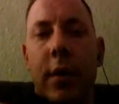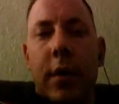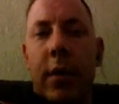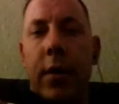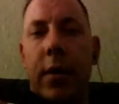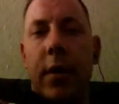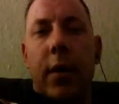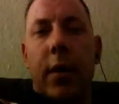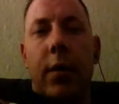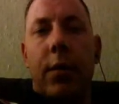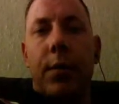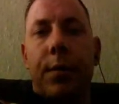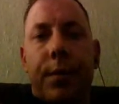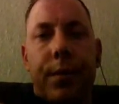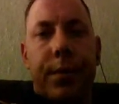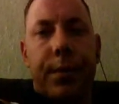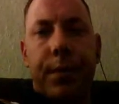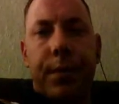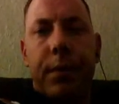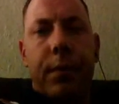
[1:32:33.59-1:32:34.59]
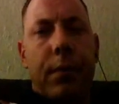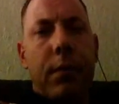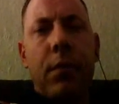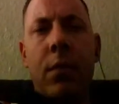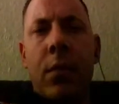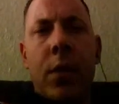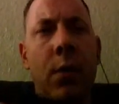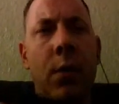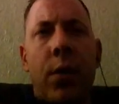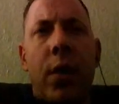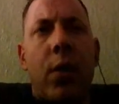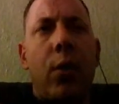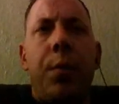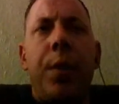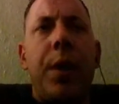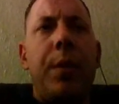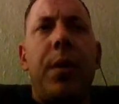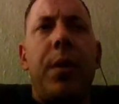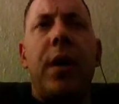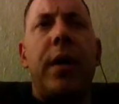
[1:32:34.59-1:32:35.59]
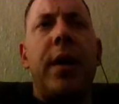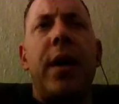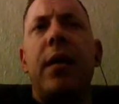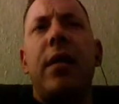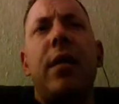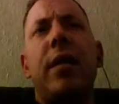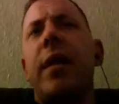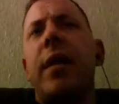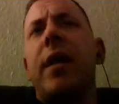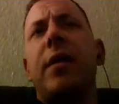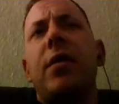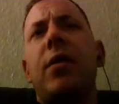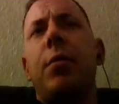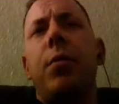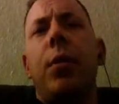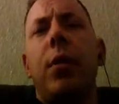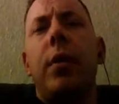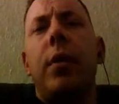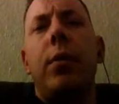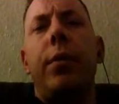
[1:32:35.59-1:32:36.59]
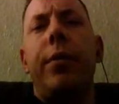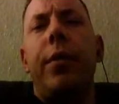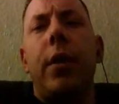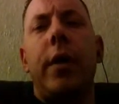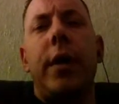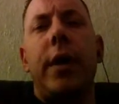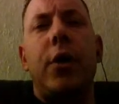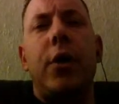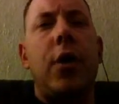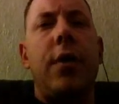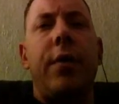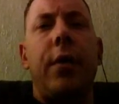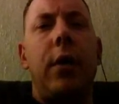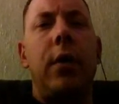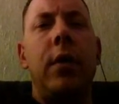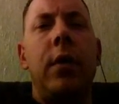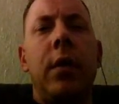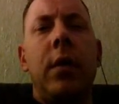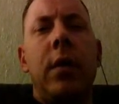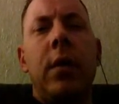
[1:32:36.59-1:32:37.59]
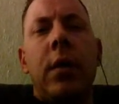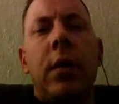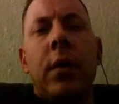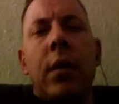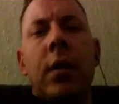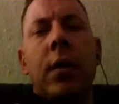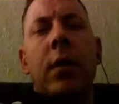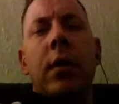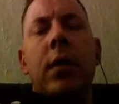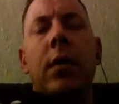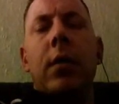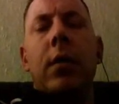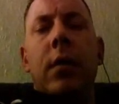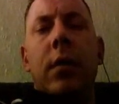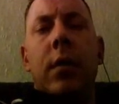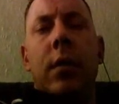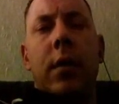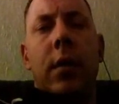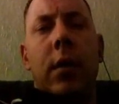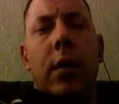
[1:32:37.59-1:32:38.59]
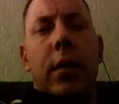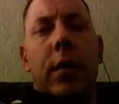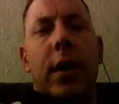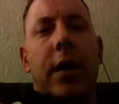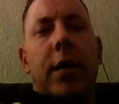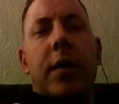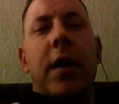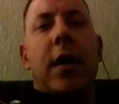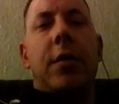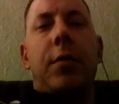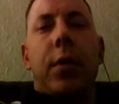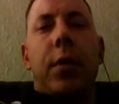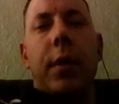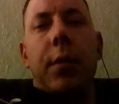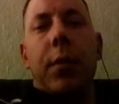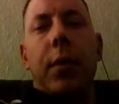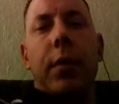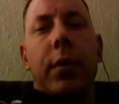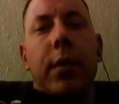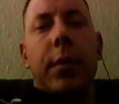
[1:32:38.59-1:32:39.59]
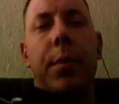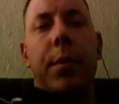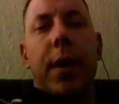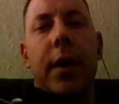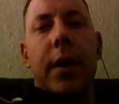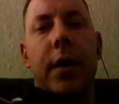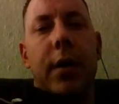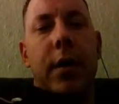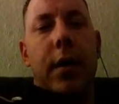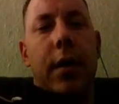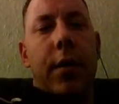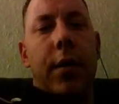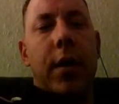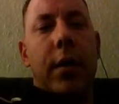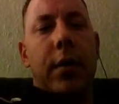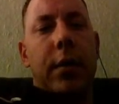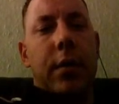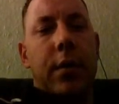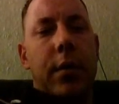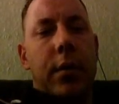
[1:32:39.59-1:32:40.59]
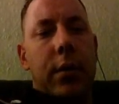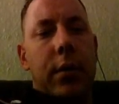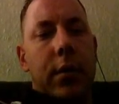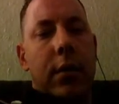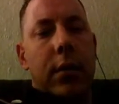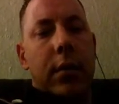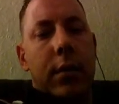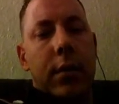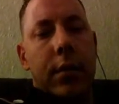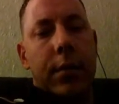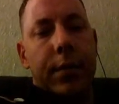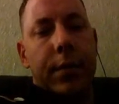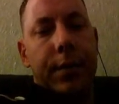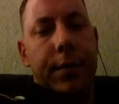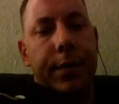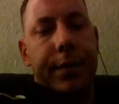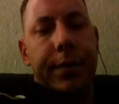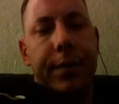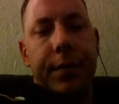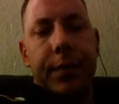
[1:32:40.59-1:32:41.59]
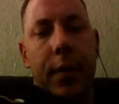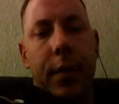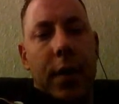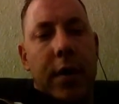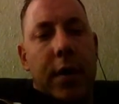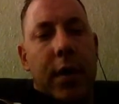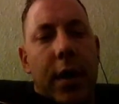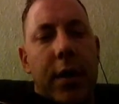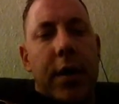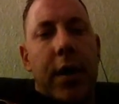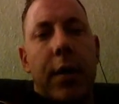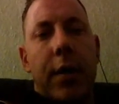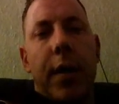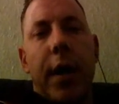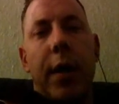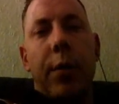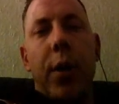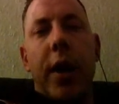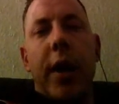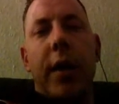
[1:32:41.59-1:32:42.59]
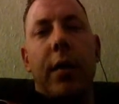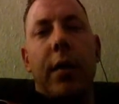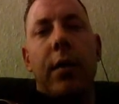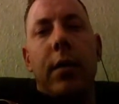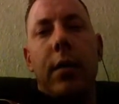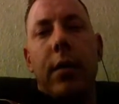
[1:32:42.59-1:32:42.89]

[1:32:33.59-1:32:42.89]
You know, we're all people at the end of the day. It's no point in all fighting each other. That's what they want, playing into their hands. That's how they win.